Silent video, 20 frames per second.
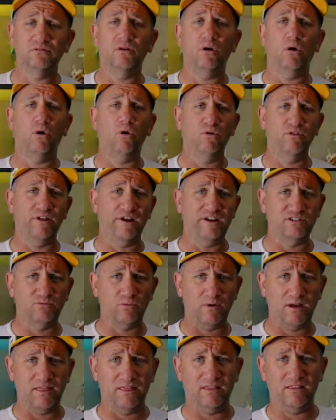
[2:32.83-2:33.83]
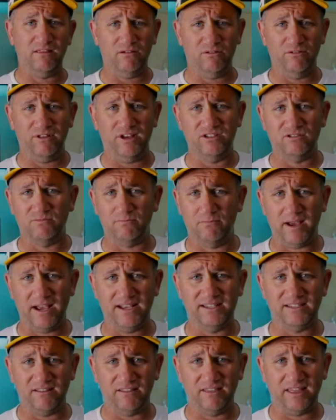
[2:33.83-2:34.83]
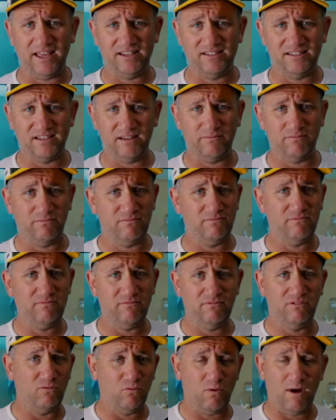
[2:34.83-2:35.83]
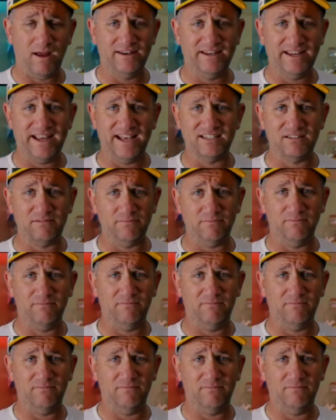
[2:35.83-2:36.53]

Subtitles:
All those amazing things that the 1DS